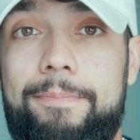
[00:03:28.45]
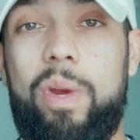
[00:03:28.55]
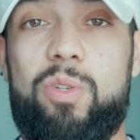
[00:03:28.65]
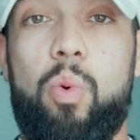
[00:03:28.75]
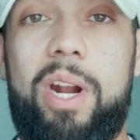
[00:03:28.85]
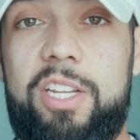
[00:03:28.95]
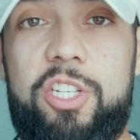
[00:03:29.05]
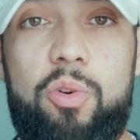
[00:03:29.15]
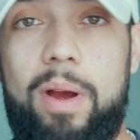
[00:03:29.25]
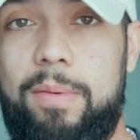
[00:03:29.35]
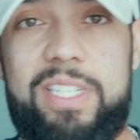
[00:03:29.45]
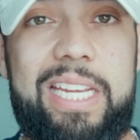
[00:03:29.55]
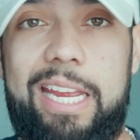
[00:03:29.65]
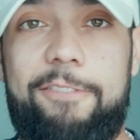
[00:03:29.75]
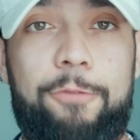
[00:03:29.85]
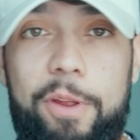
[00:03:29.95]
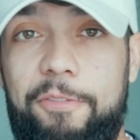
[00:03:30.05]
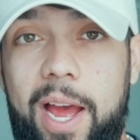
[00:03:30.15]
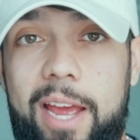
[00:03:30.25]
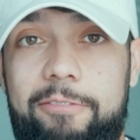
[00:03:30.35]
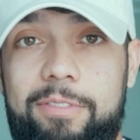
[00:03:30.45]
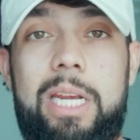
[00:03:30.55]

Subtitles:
Weeks 1 and 2, I was sitting at 45.